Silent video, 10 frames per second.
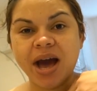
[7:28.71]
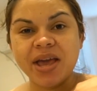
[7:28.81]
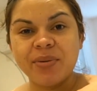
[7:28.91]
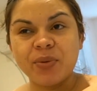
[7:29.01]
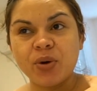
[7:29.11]

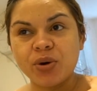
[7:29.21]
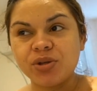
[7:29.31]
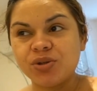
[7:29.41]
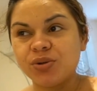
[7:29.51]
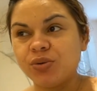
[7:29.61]
I am
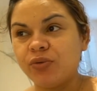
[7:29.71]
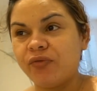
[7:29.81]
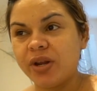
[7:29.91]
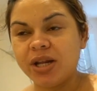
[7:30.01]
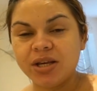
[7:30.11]
going to
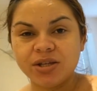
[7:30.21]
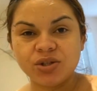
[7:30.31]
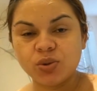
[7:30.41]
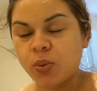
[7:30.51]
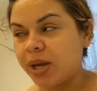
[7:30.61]

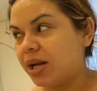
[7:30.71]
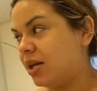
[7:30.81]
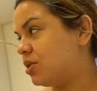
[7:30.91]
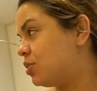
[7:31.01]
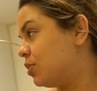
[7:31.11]
finish quickly